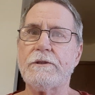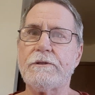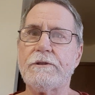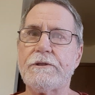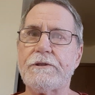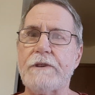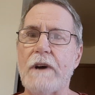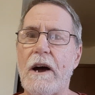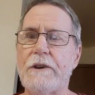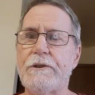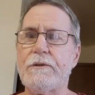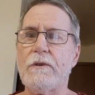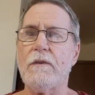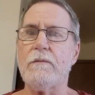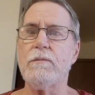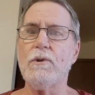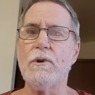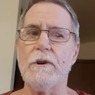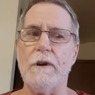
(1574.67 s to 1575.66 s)
statue
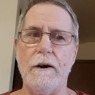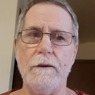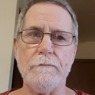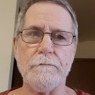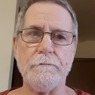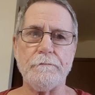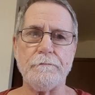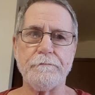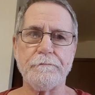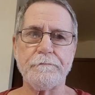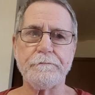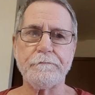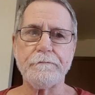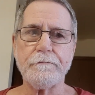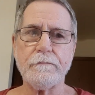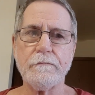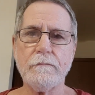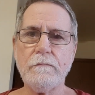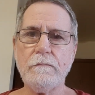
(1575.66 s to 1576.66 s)
of Buddha,
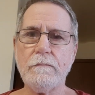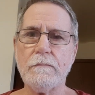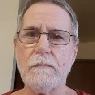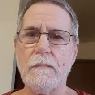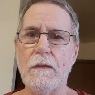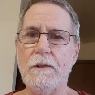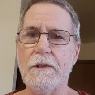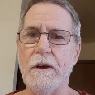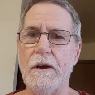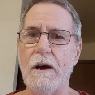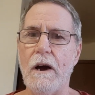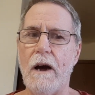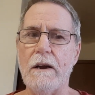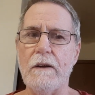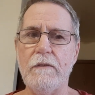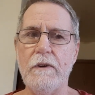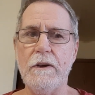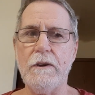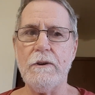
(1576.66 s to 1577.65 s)
the God
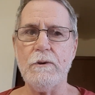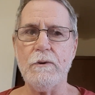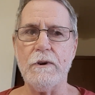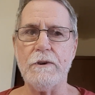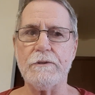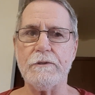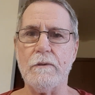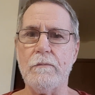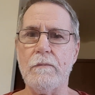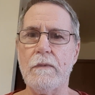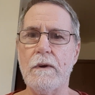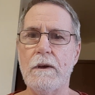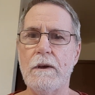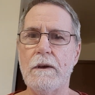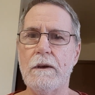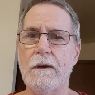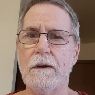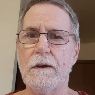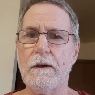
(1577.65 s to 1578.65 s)
of Hinduism,
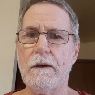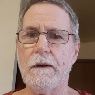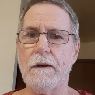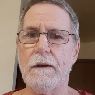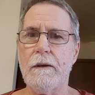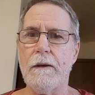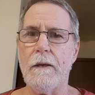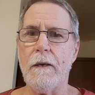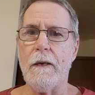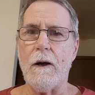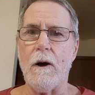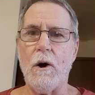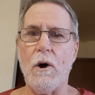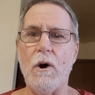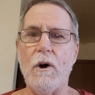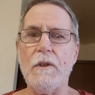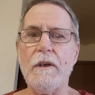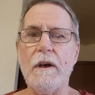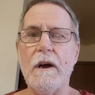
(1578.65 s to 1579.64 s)

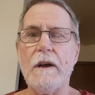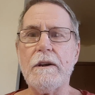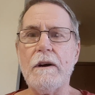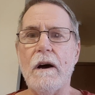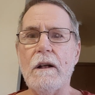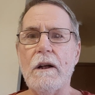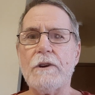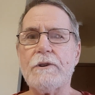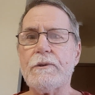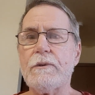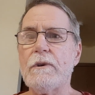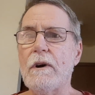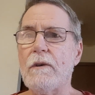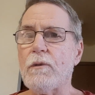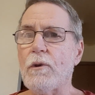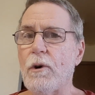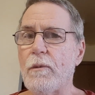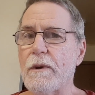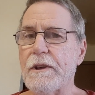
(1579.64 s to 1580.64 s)
all the idolatry of
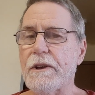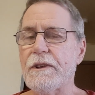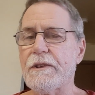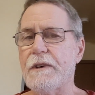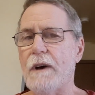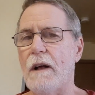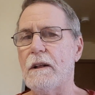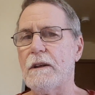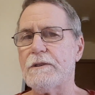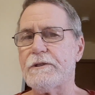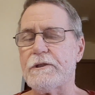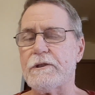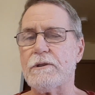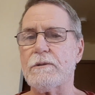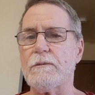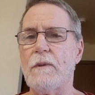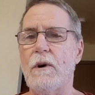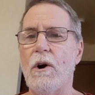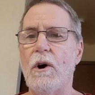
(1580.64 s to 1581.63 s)
Roman
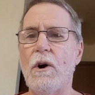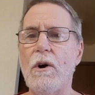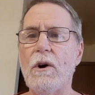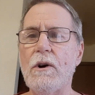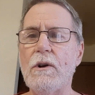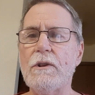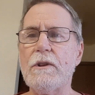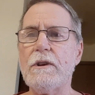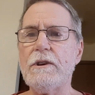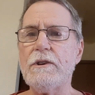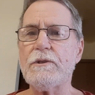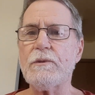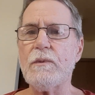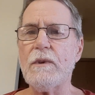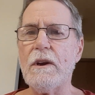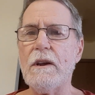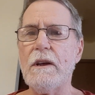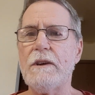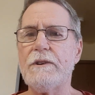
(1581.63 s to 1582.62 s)
Catholicism, all these
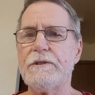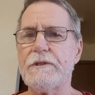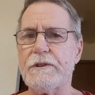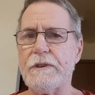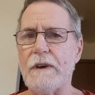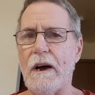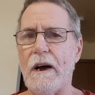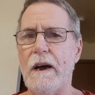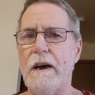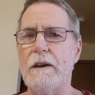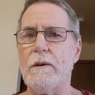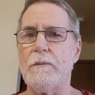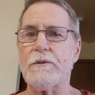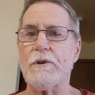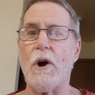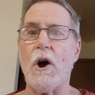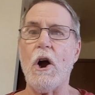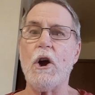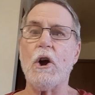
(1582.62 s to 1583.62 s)
religious items
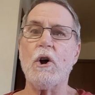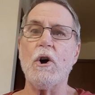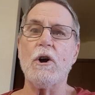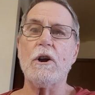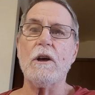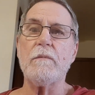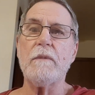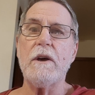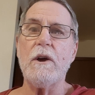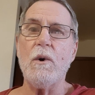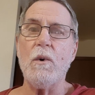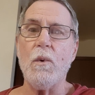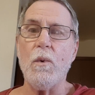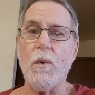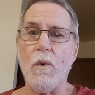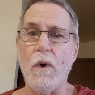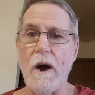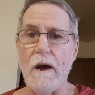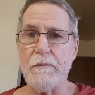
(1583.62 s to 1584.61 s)
are going to be
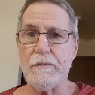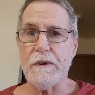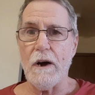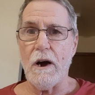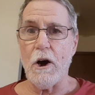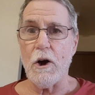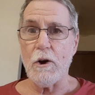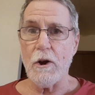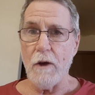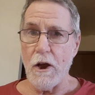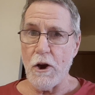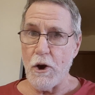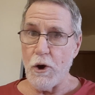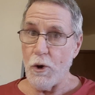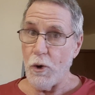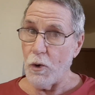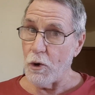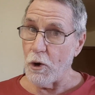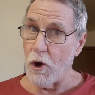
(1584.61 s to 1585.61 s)
wiped out and
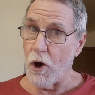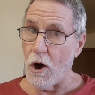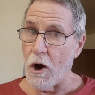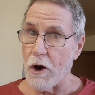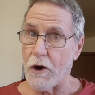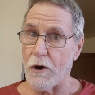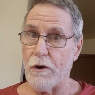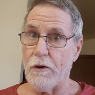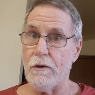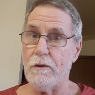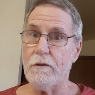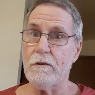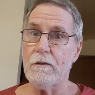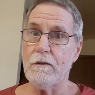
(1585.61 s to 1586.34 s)
no longer